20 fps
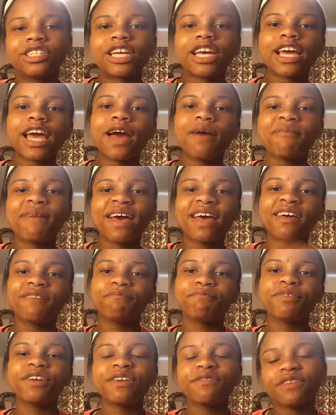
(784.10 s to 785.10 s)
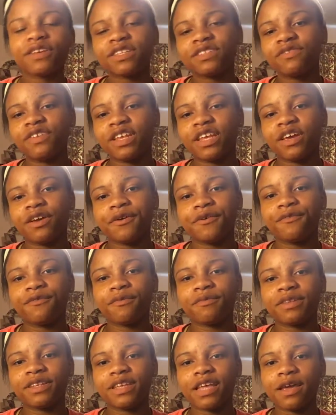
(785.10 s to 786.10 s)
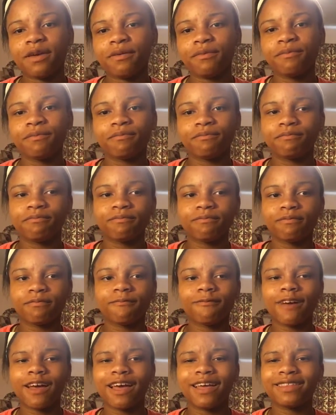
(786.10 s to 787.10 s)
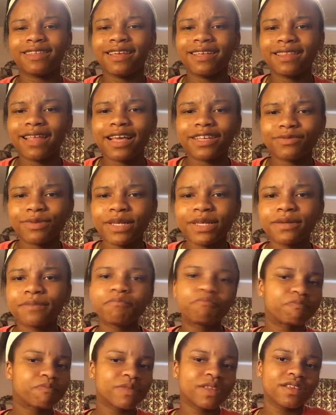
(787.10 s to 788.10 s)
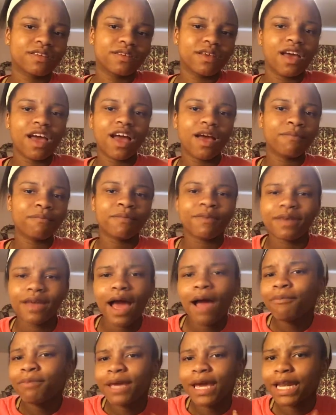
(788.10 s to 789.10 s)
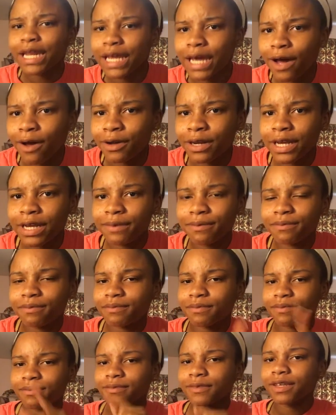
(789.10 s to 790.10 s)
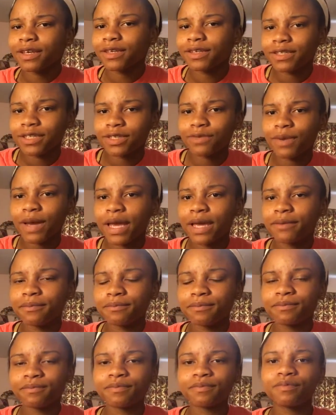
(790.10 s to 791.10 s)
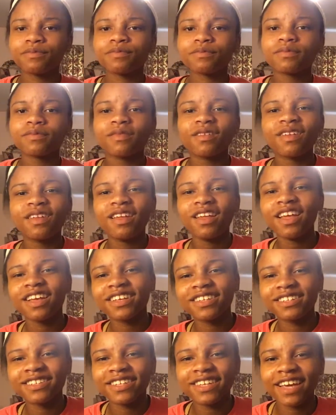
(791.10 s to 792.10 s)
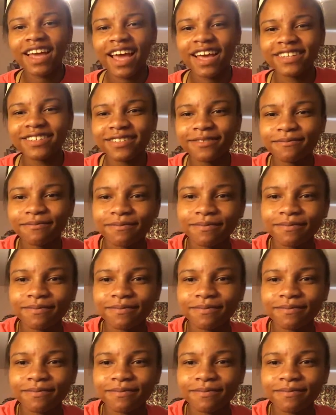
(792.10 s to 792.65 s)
check out my previous video from the day, I think last week. I'm getting on it. Just wait. See you guys.